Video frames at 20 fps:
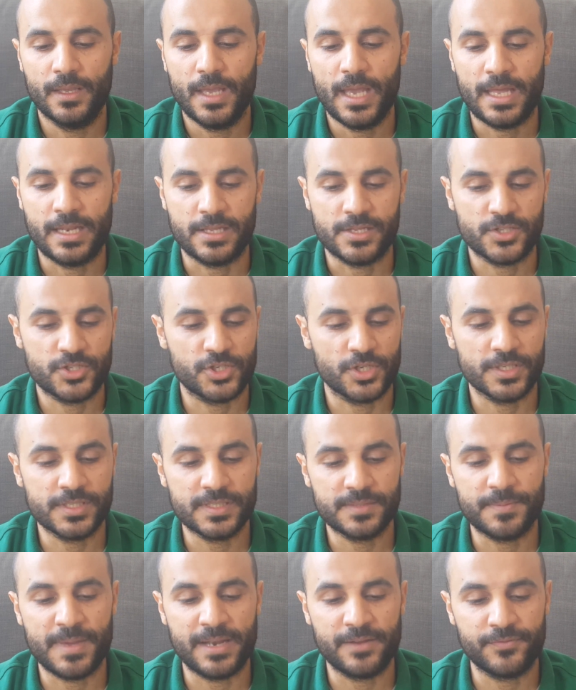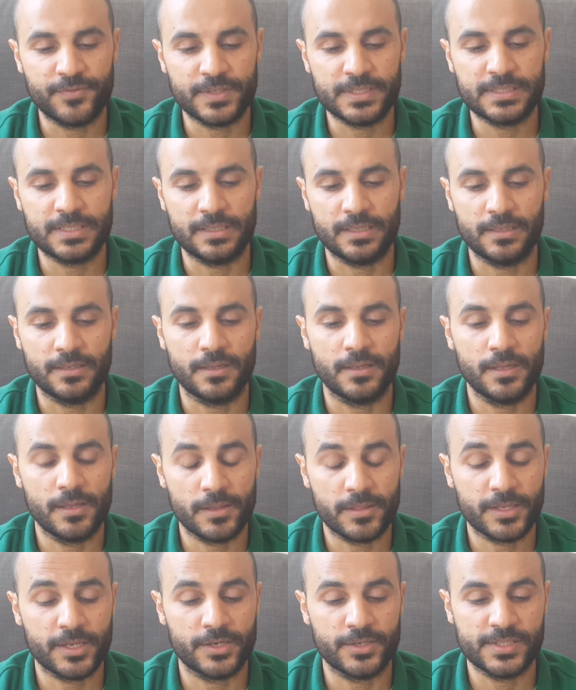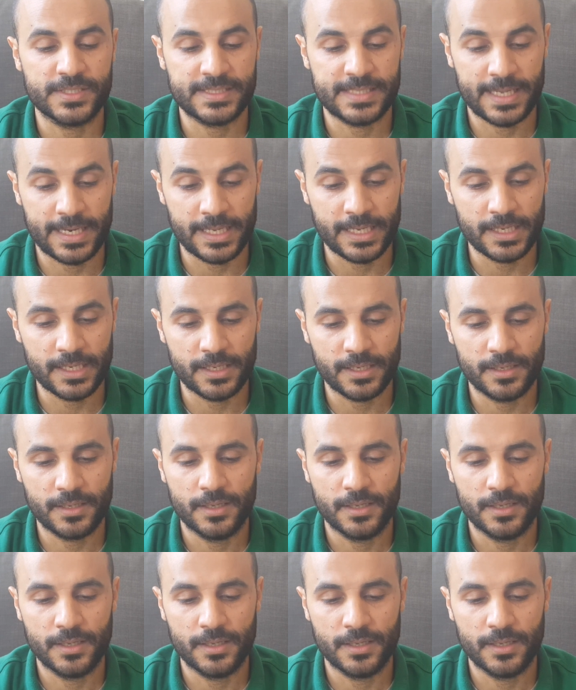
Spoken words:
and it's just manifested in the healthcare setting?